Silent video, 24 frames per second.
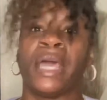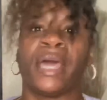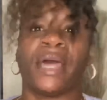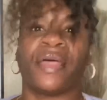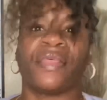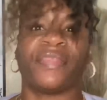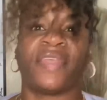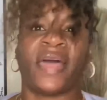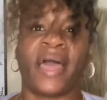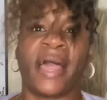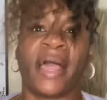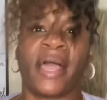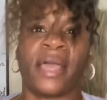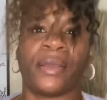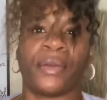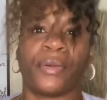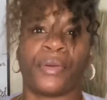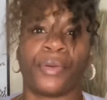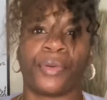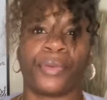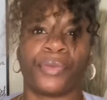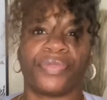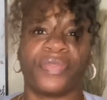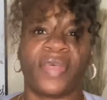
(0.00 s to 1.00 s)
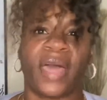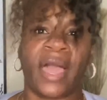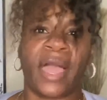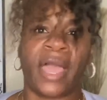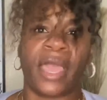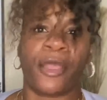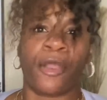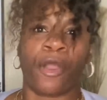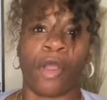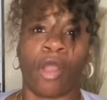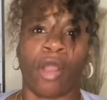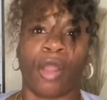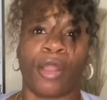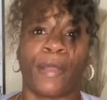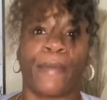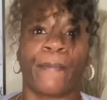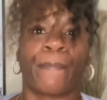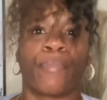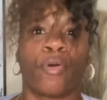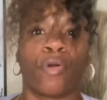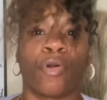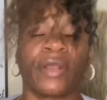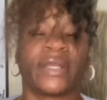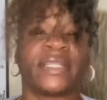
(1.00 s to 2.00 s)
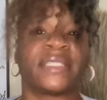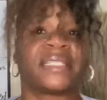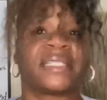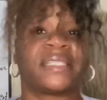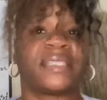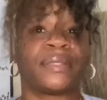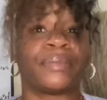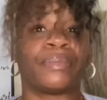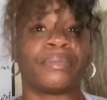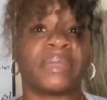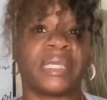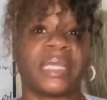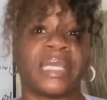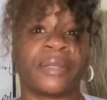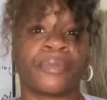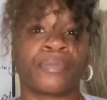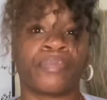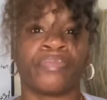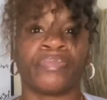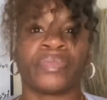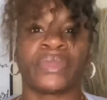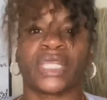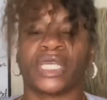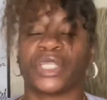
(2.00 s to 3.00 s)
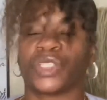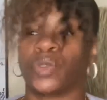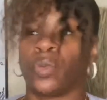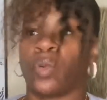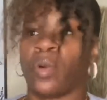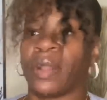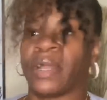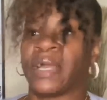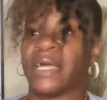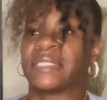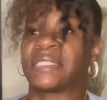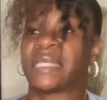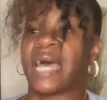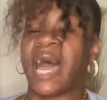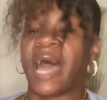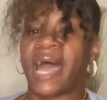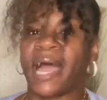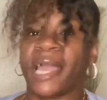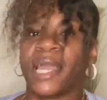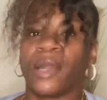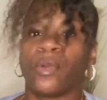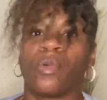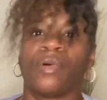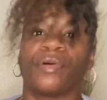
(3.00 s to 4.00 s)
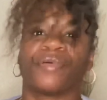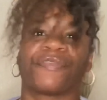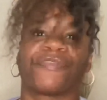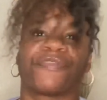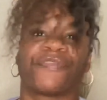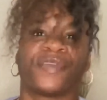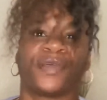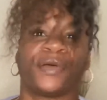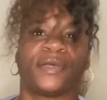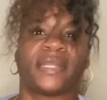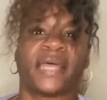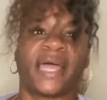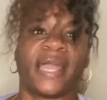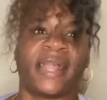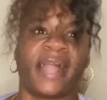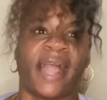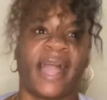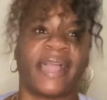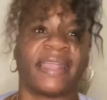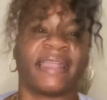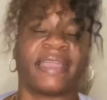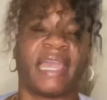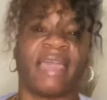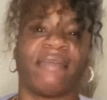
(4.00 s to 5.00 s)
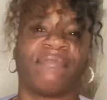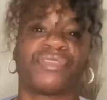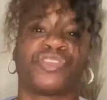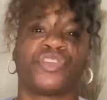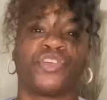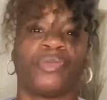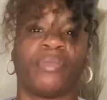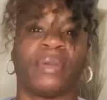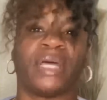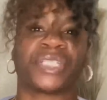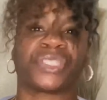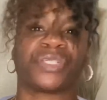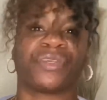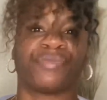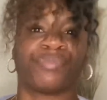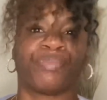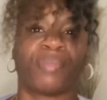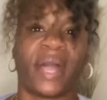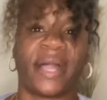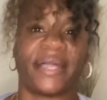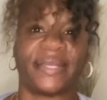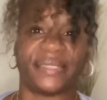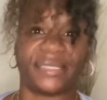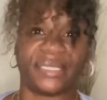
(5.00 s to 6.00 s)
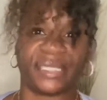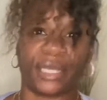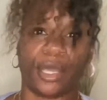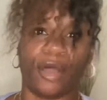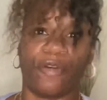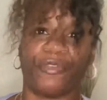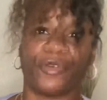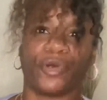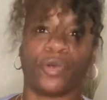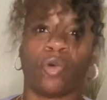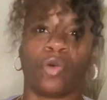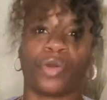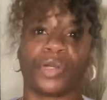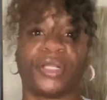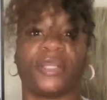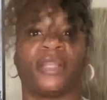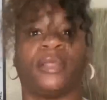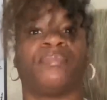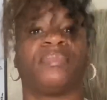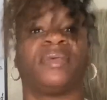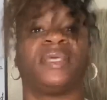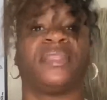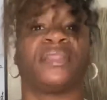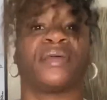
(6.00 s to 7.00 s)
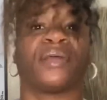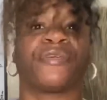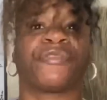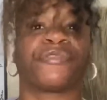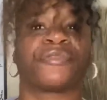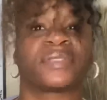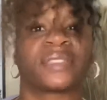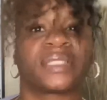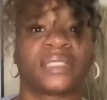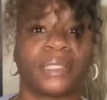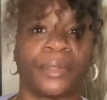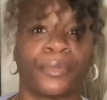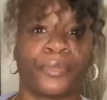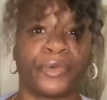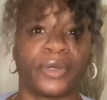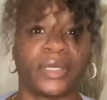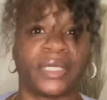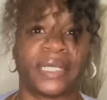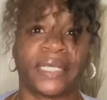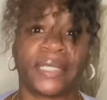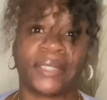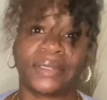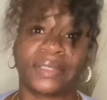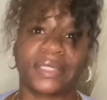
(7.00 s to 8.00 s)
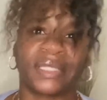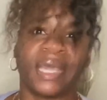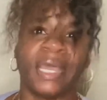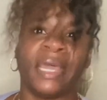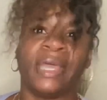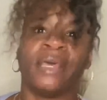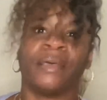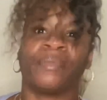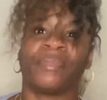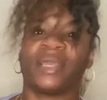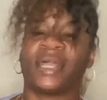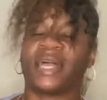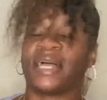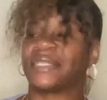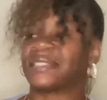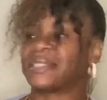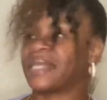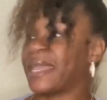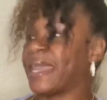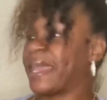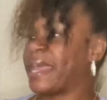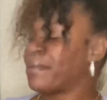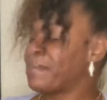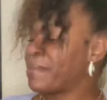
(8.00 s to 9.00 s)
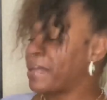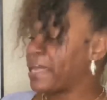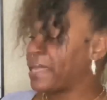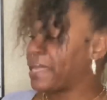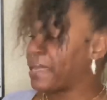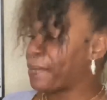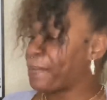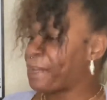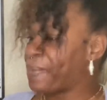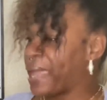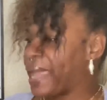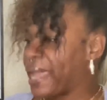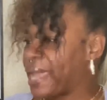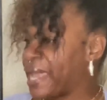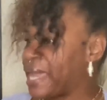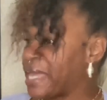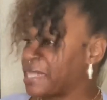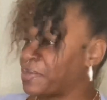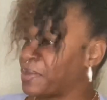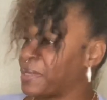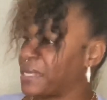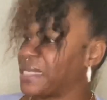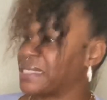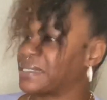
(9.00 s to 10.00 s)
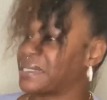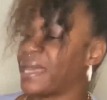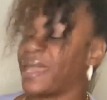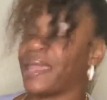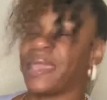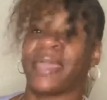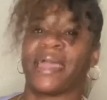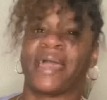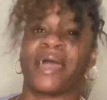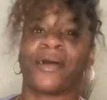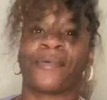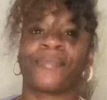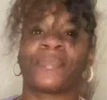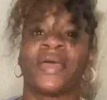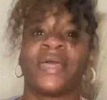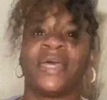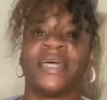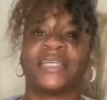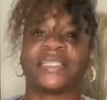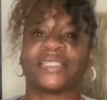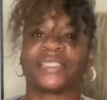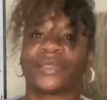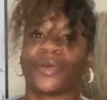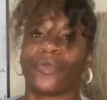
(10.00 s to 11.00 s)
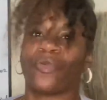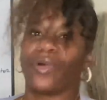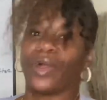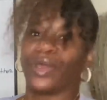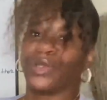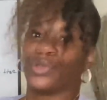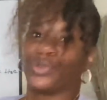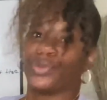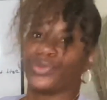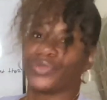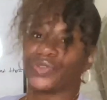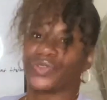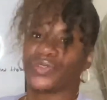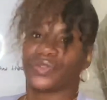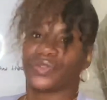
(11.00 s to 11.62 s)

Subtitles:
that are important to me, to whereas I won't feel like I gave too much of myself in order to be there for someone else. Because I am an empath, because I am someone who's,